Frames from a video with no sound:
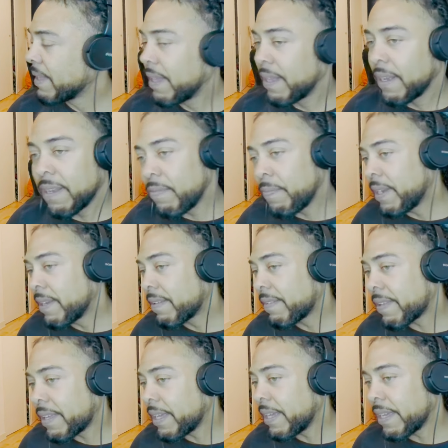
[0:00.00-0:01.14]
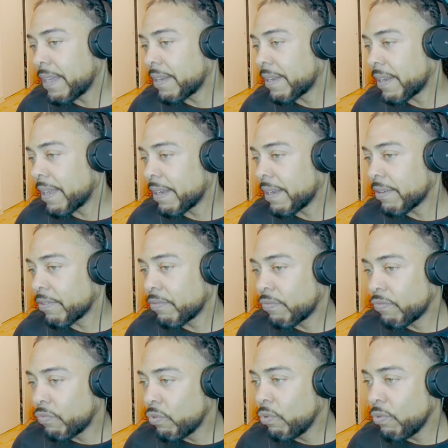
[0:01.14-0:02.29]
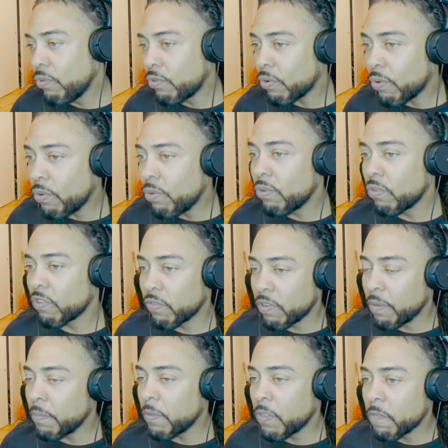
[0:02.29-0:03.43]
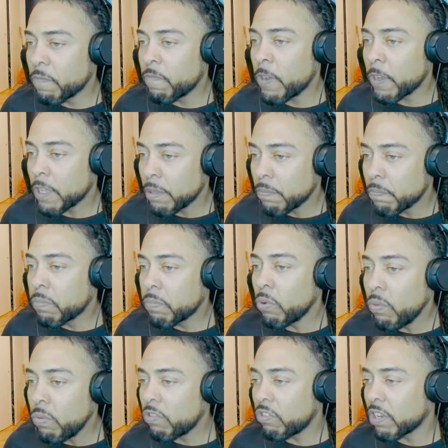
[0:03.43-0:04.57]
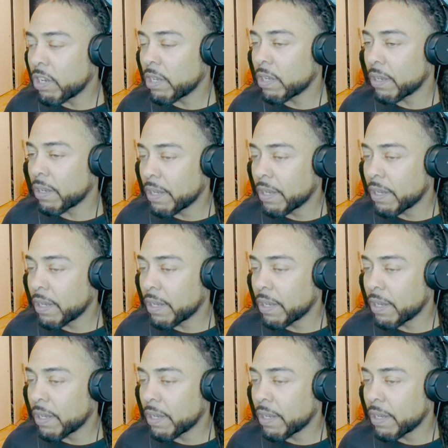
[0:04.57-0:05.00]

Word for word: this man is hitting at the root cause of some of the fucking bullshit